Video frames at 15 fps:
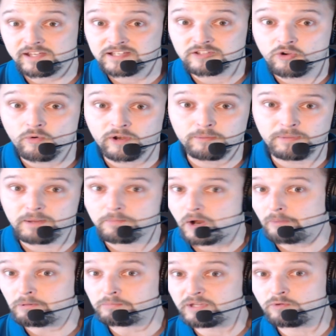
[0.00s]
is going to be
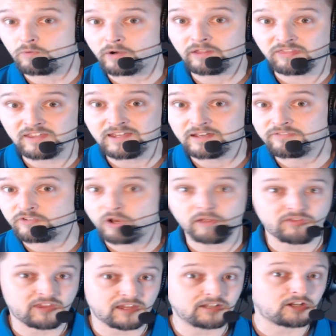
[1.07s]
probably one of the, if not
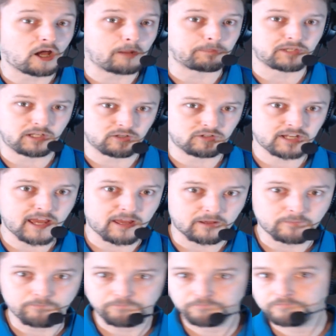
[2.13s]
the top tier deck.
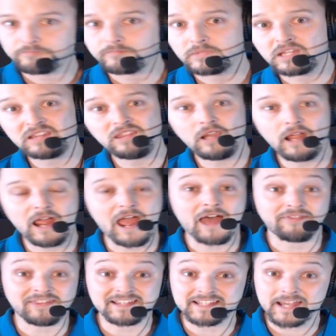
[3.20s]

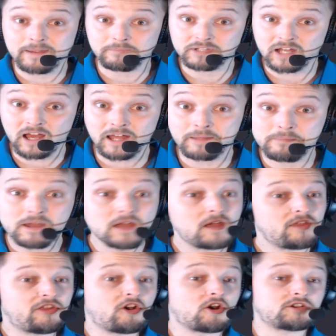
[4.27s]
At the same time,
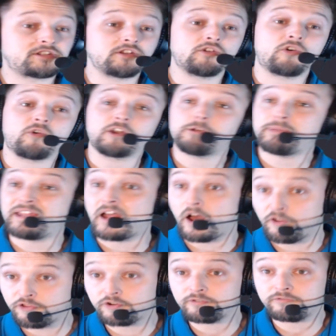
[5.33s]
there are still going to be
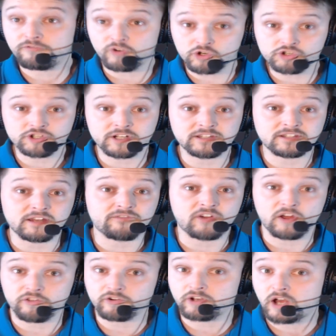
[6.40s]
other versions of
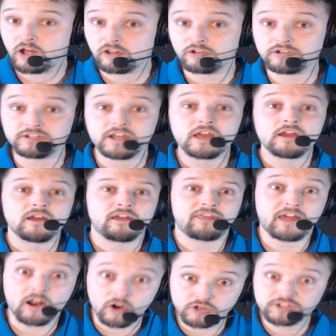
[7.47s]
other colors
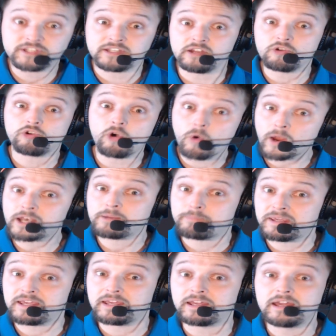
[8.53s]
that are still going to
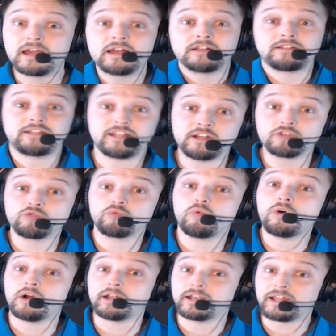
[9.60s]
be tier
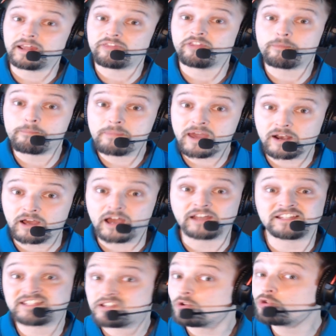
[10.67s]
1 in the meta. I
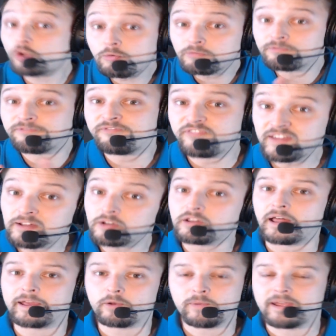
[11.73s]
still don't feel
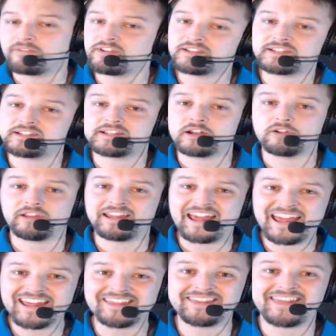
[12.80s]
like we have necessarily
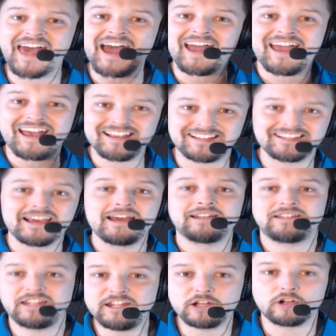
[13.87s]
hit that S
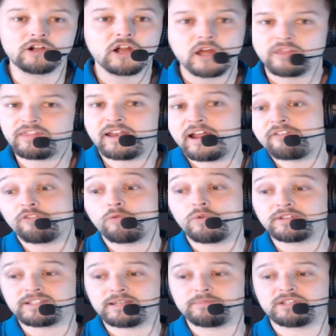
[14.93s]
tier that
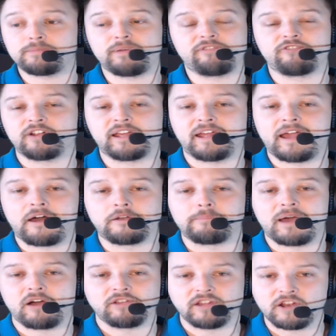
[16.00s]
everyone seems to be freaking out
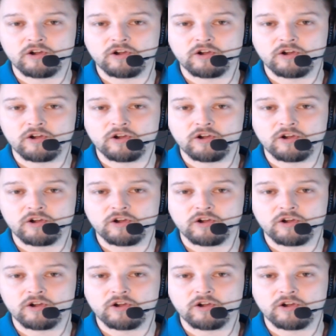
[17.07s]
about.